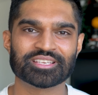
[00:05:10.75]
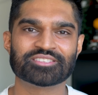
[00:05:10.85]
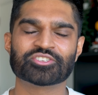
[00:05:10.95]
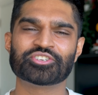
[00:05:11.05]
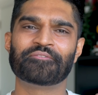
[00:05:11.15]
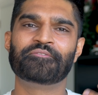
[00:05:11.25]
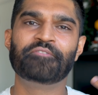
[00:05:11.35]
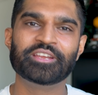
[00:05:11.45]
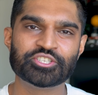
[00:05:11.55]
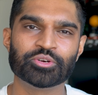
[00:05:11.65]
It's such a
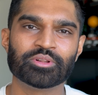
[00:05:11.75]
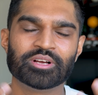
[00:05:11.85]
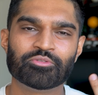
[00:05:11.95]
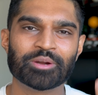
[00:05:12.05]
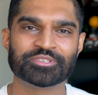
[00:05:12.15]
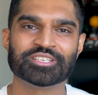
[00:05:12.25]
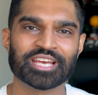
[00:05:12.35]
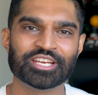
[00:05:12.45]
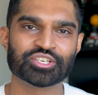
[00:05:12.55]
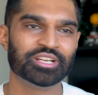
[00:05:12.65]
visual
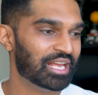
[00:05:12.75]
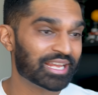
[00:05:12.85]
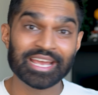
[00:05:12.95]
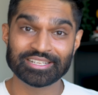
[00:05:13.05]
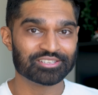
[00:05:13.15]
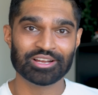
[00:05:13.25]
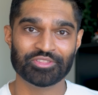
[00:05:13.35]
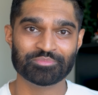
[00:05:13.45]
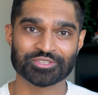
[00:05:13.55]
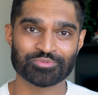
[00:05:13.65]
representation. Kids love
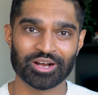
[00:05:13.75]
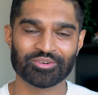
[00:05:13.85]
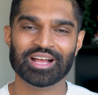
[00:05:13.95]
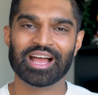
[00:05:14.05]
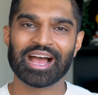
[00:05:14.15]
them as well.